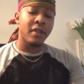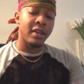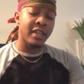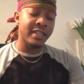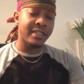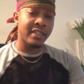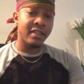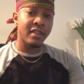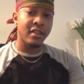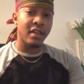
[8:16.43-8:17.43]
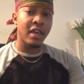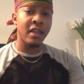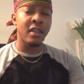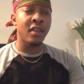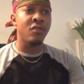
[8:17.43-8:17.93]
listen
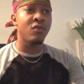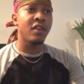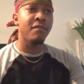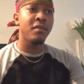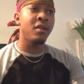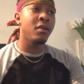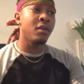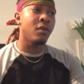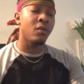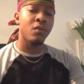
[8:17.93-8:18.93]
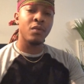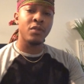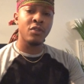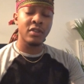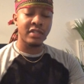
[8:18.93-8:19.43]
and then you give me
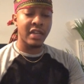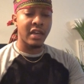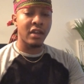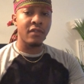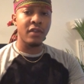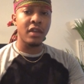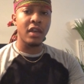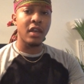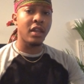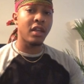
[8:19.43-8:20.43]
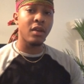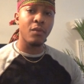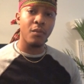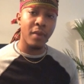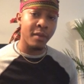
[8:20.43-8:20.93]
your side of it and then
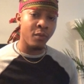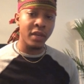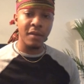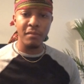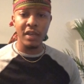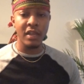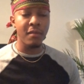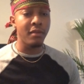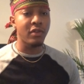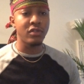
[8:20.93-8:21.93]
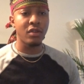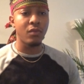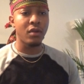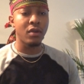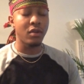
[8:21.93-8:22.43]
maybe we can meet in the middle
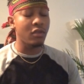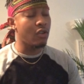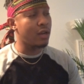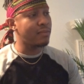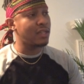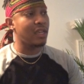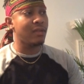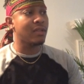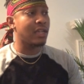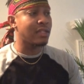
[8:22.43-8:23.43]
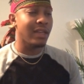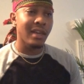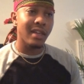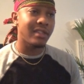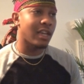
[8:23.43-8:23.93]
somewhere. You know what I'm saying? Because
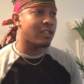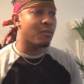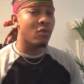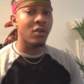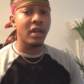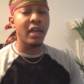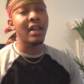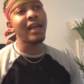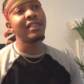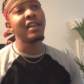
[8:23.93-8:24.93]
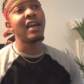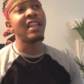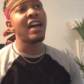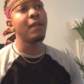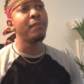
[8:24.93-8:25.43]
it takes more of that. And I think a
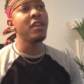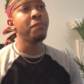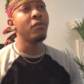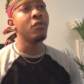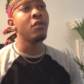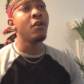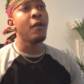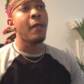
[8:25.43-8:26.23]
lot of people,